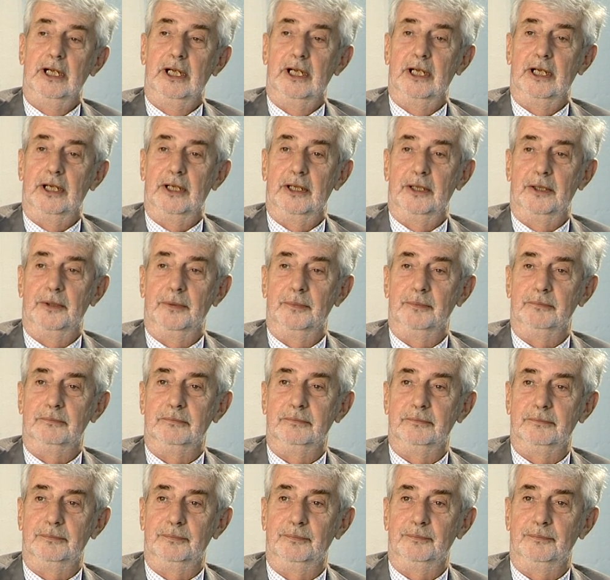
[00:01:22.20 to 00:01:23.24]

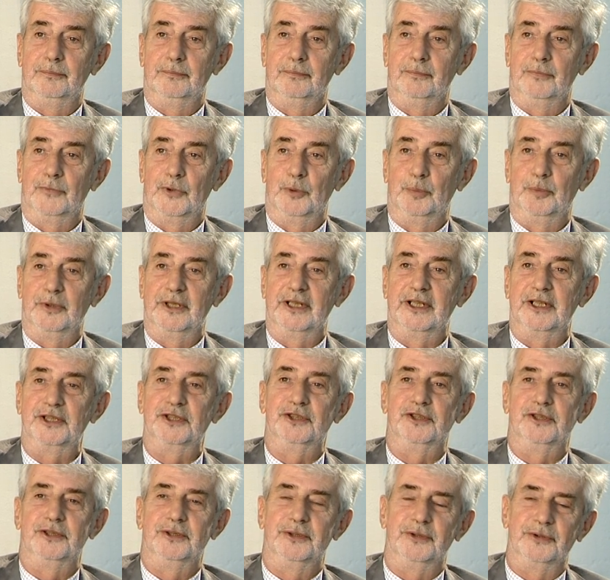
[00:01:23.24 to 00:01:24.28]
The big
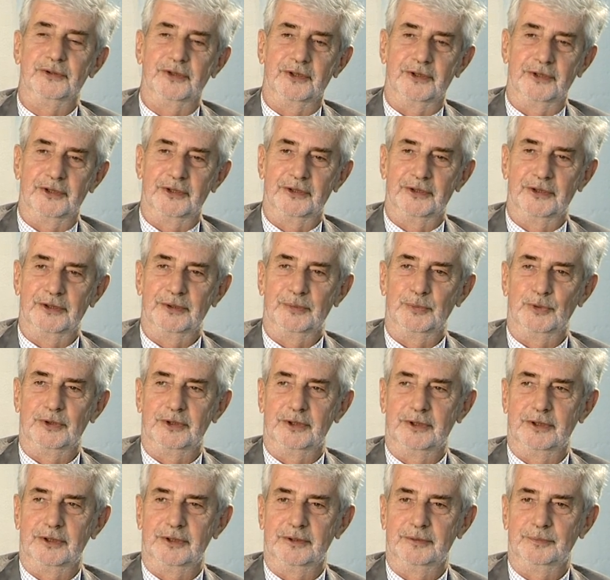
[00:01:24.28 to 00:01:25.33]
issues at the time
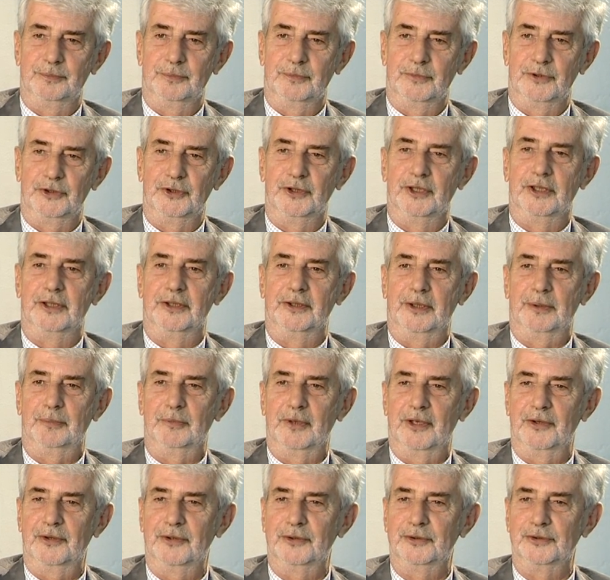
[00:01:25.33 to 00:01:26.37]
were direct
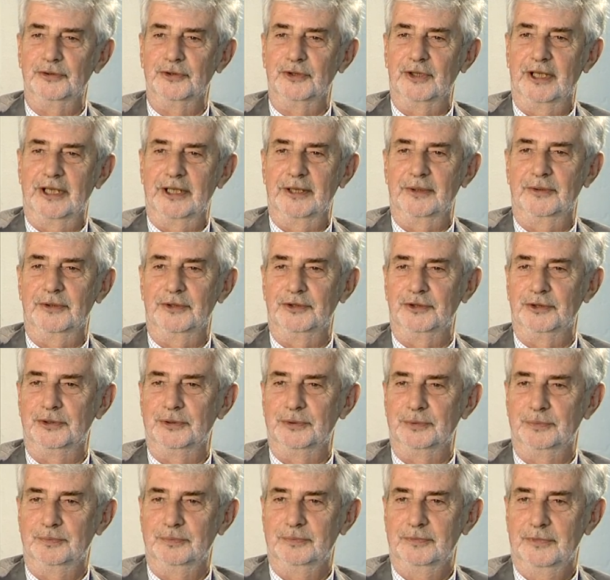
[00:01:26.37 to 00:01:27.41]
methods and how could
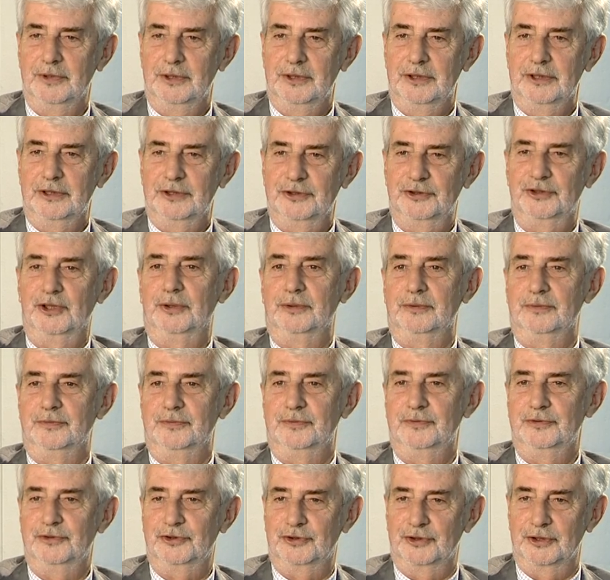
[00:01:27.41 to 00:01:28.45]
you solve
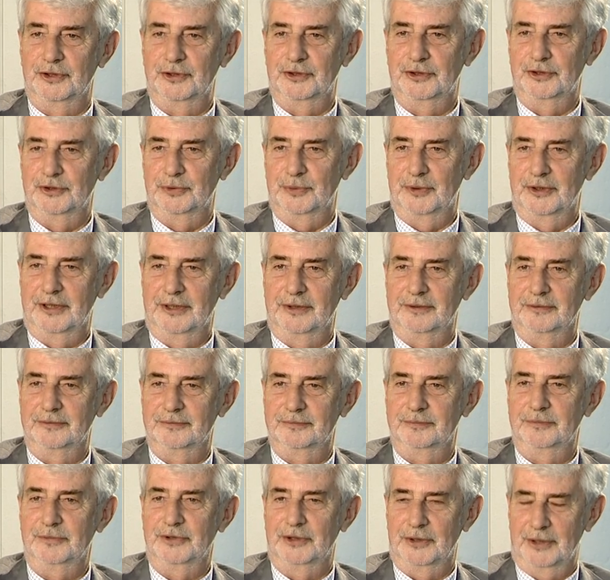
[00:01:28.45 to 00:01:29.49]
structures without,
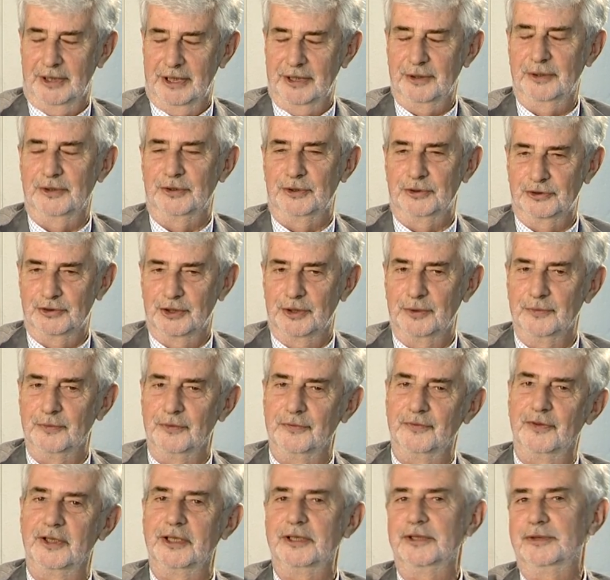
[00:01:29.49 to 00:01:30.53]
how could you solve the
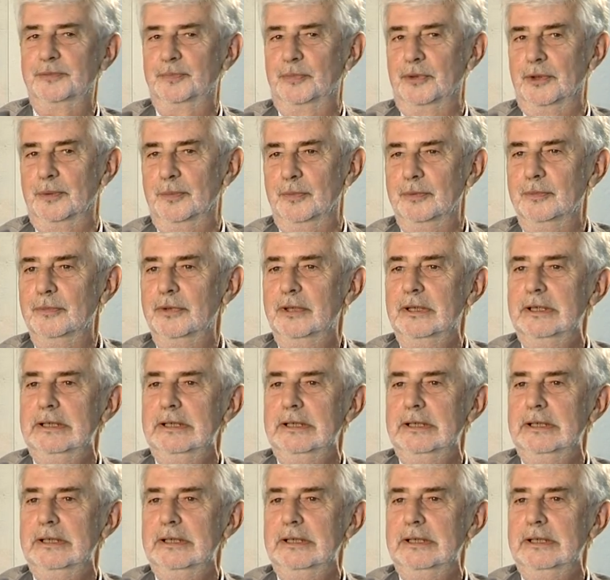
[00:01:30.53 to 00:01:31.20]
phase problem